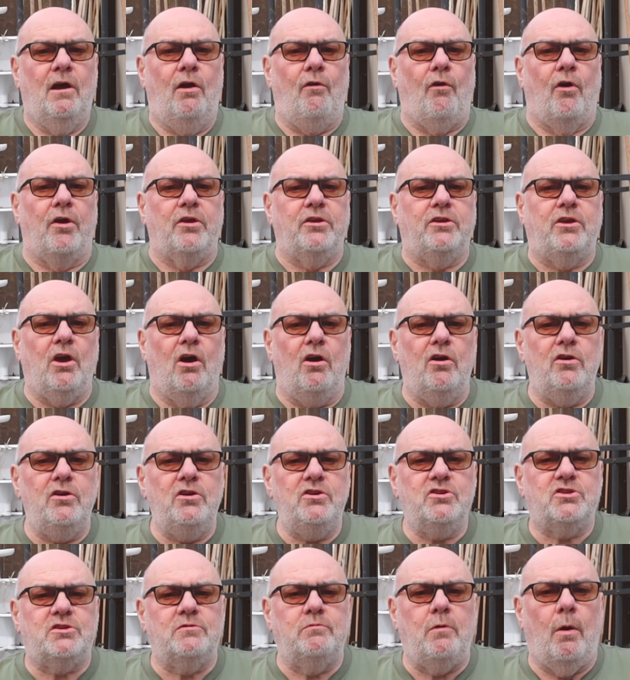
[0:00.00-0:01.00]
Alright
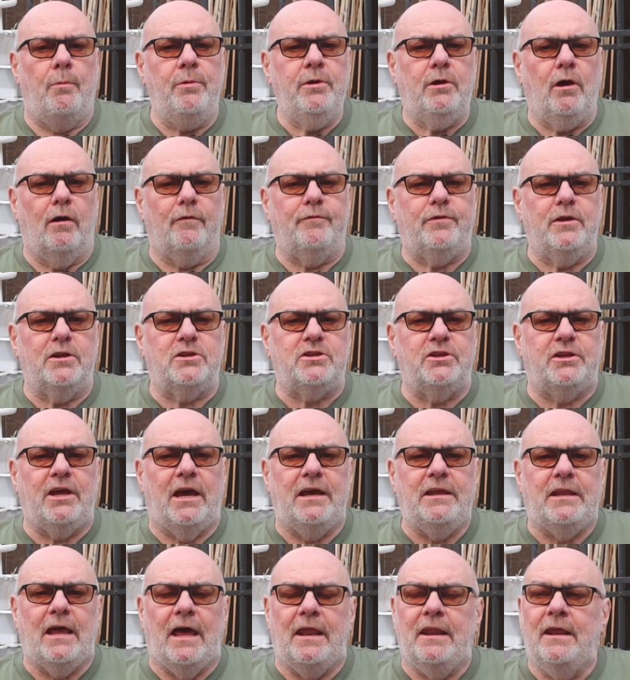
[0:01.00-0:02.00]
guys, what we got for you
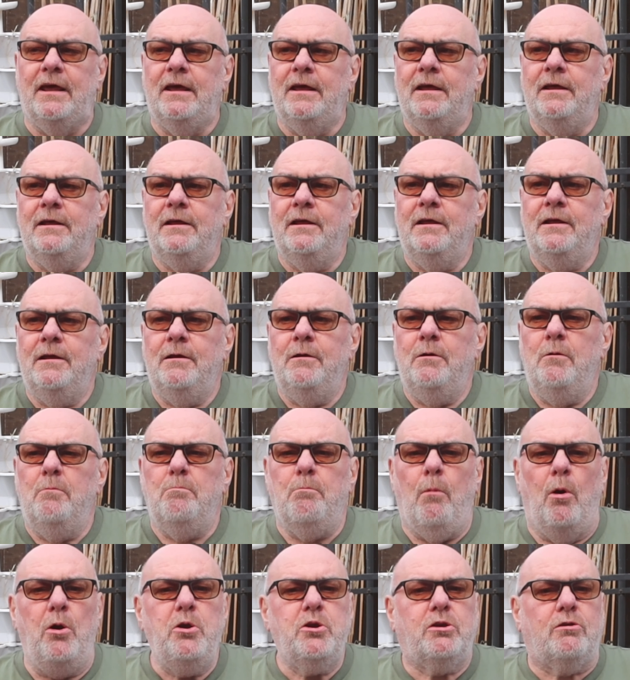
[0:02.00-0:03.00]
today then?
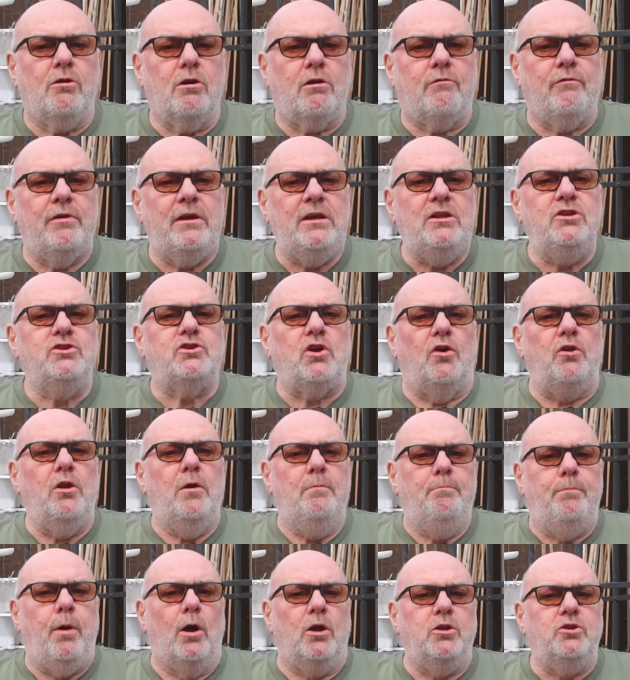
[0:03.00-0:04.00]
Microgreens on
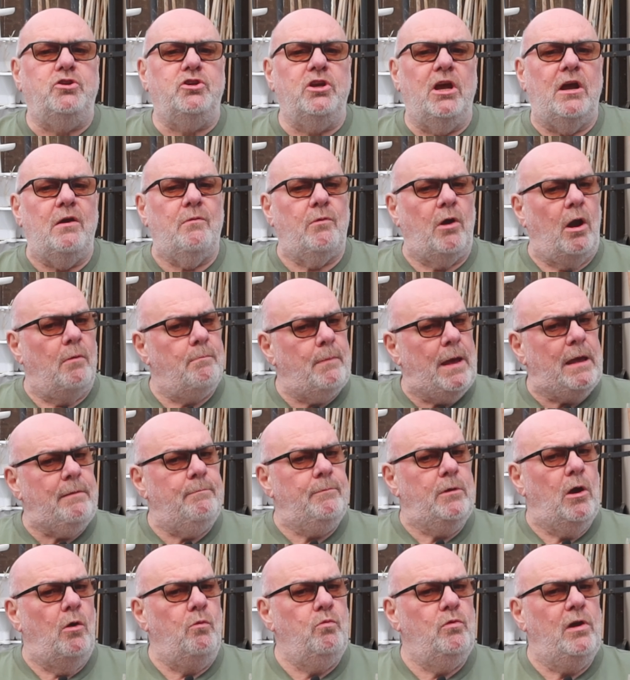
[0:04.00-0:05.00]
a budget where I make
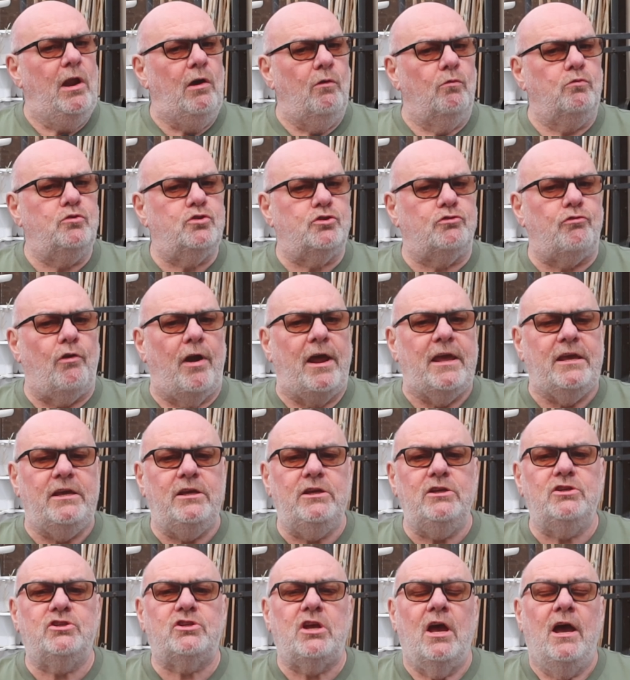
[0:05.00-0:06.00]
my own little
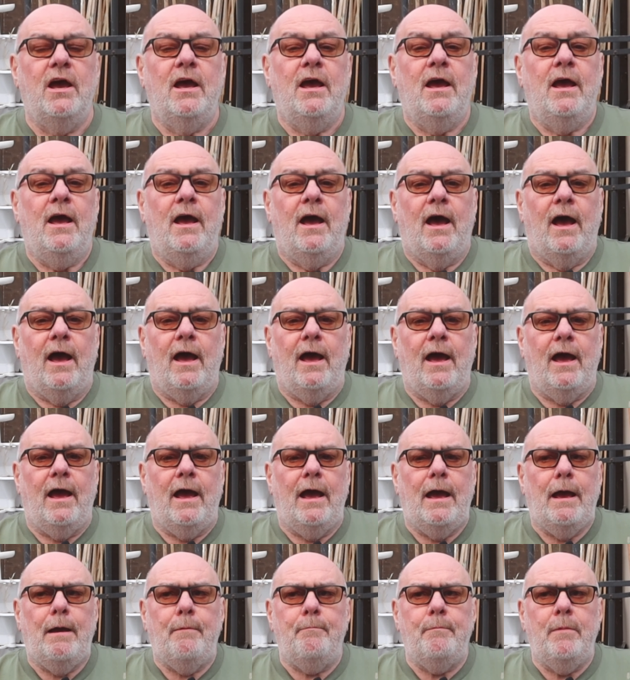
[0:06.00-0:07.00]
trays.
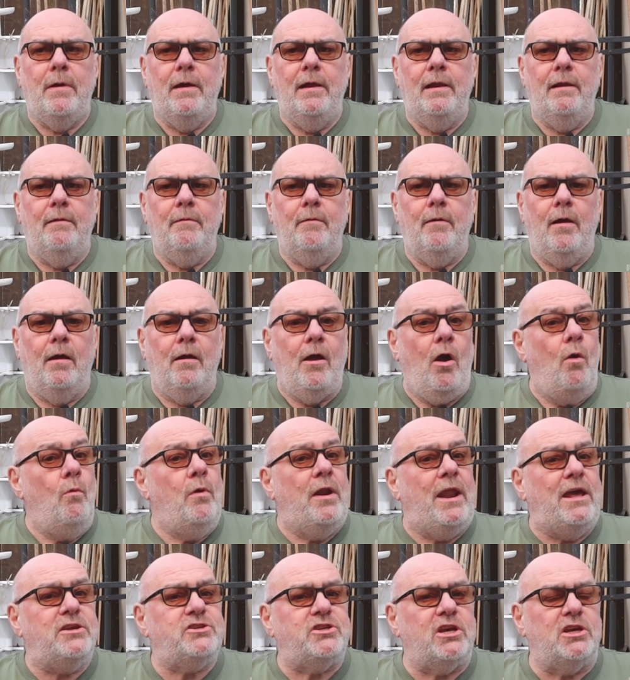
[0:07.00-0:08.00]
An
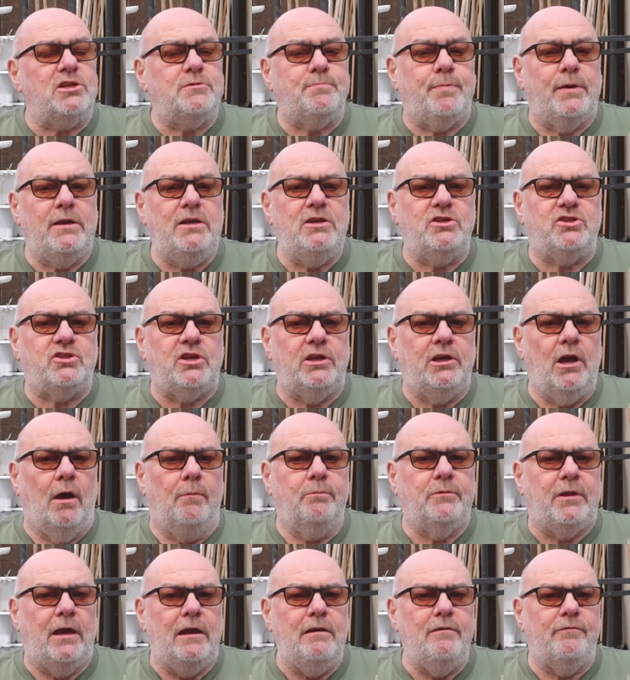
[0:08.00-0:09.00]
SSPC
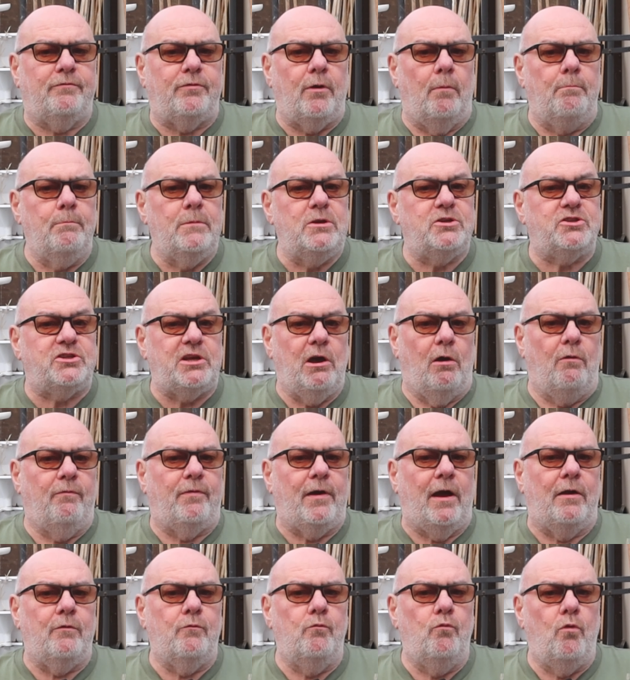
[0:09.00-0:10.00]
update from
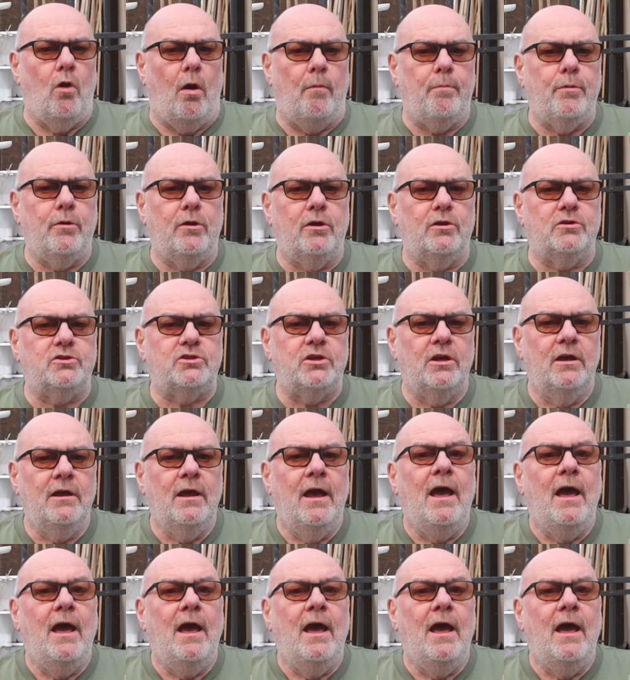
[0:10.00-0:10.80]
myself and Robert.